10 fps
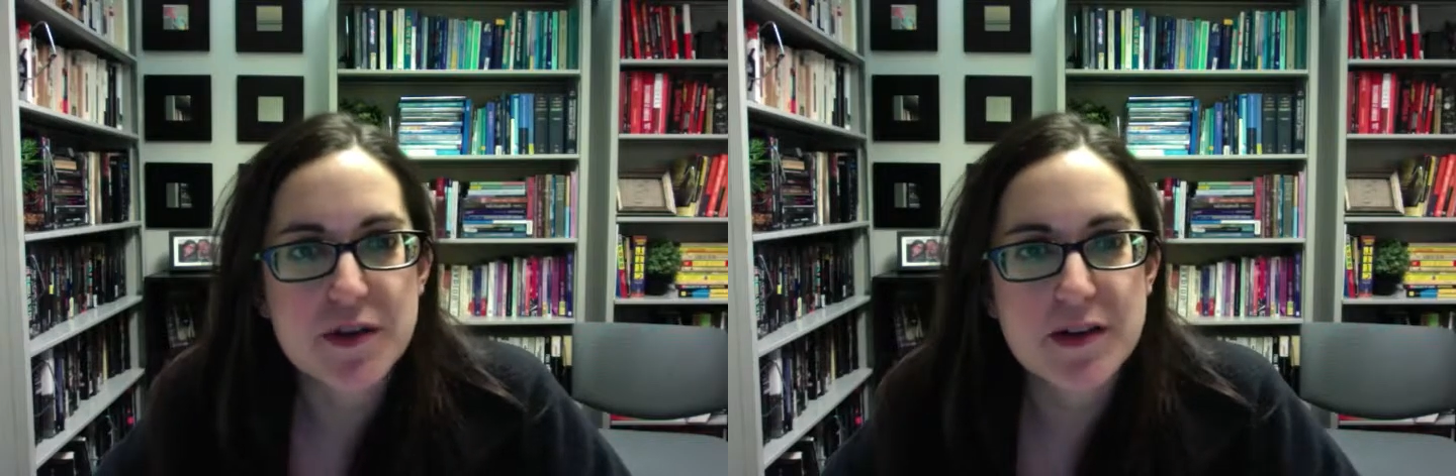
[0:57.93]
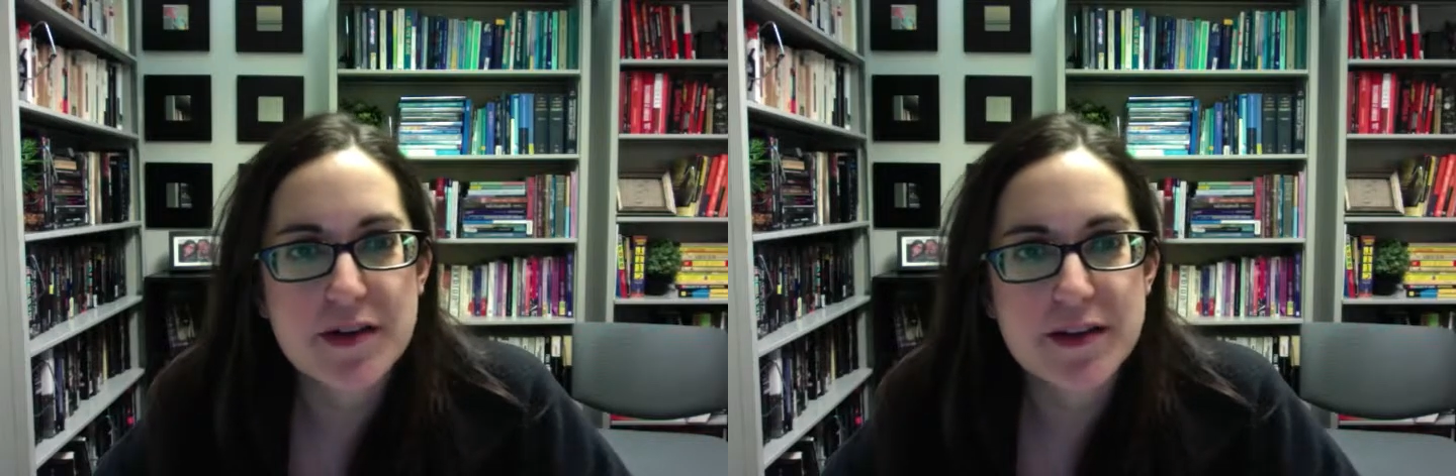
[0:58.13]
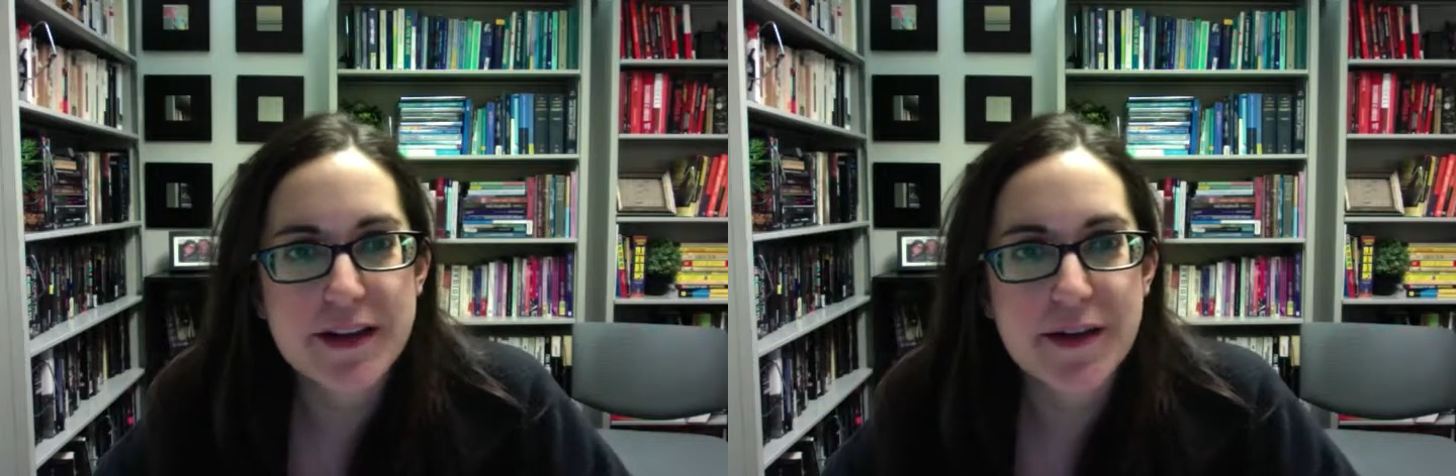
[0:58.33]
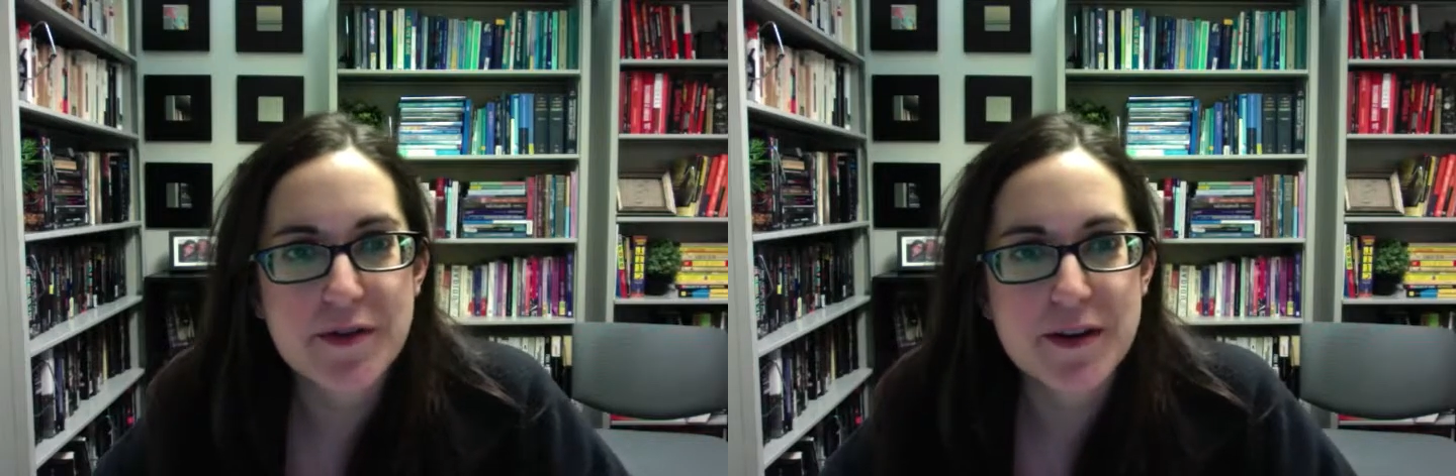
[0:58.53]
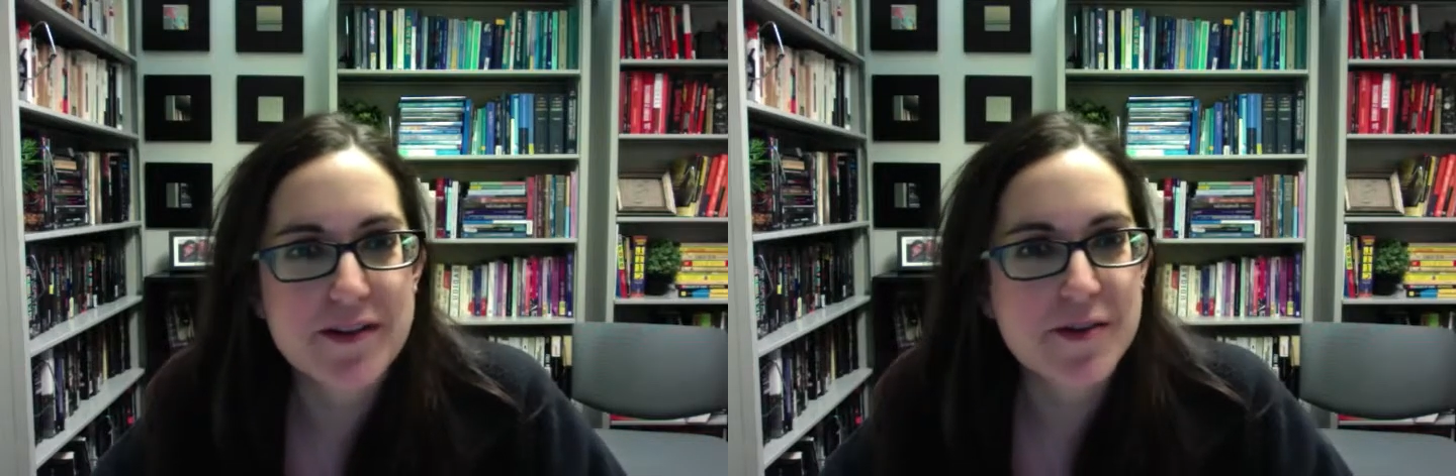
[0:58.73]
have the
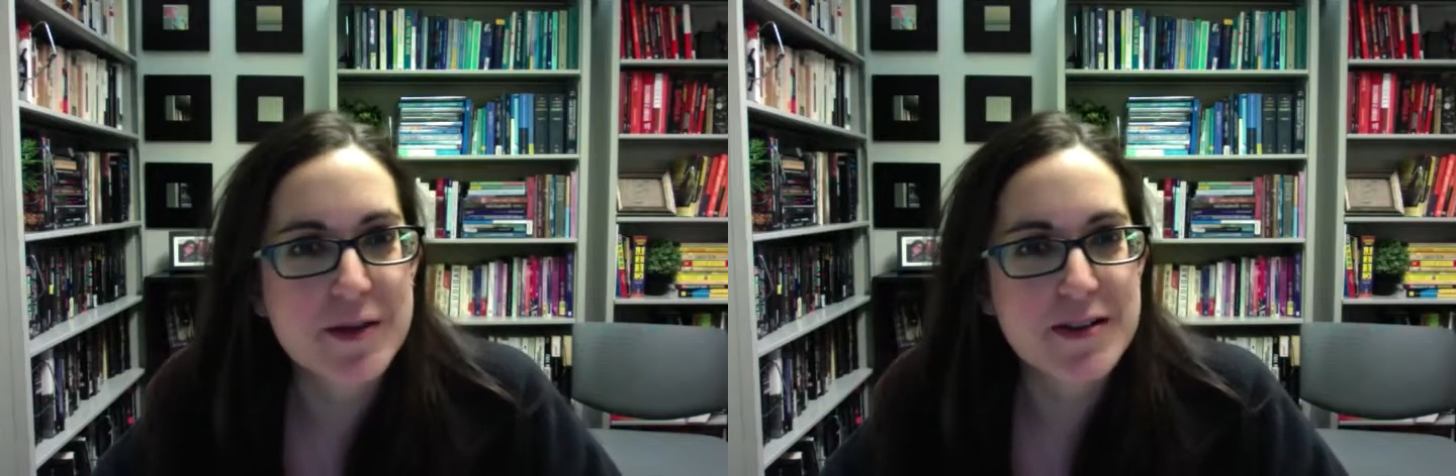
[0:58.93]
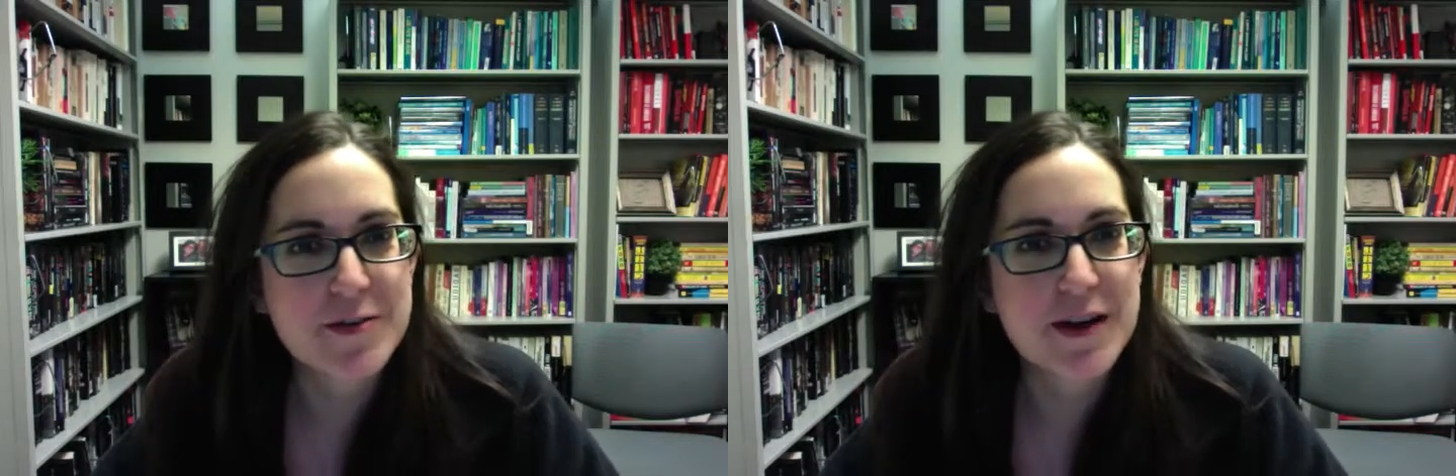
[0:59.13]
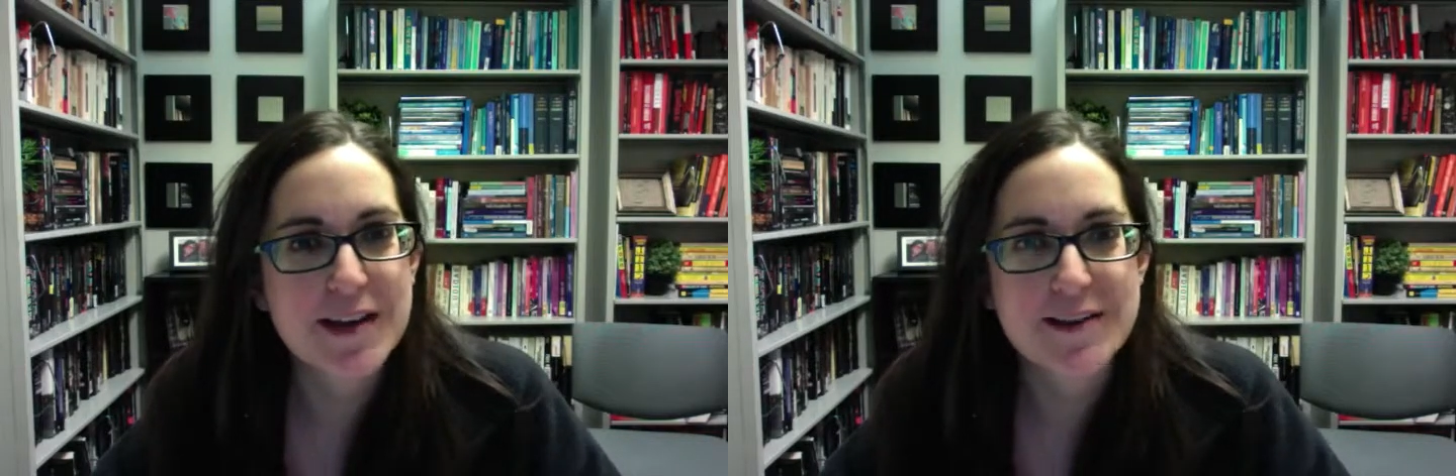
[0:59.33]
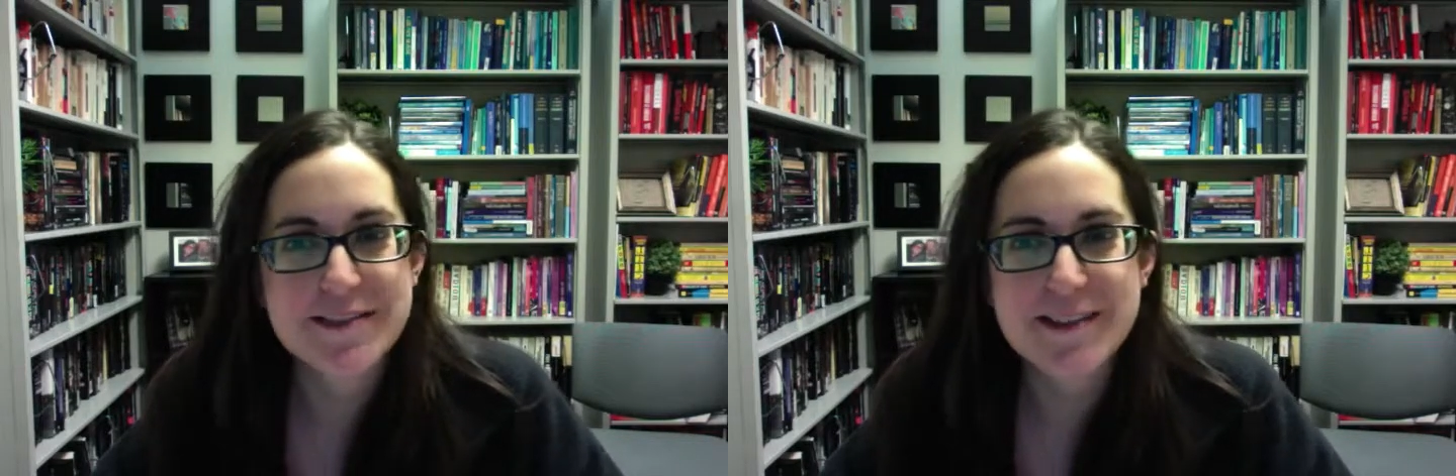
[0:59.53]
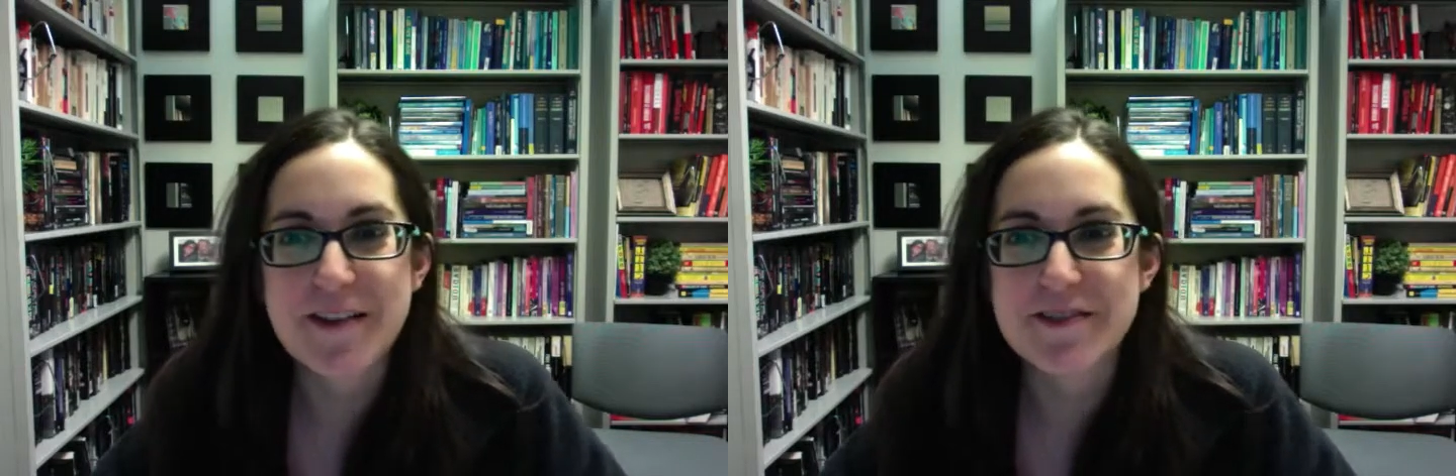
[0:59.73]
rest of the week to work on your
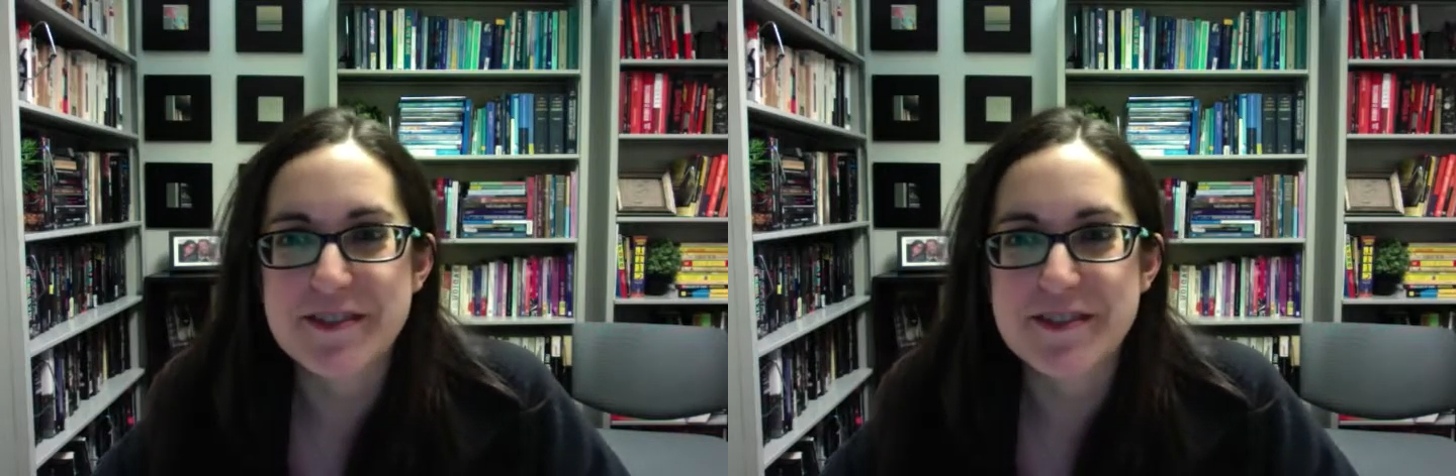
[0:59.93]
stuff.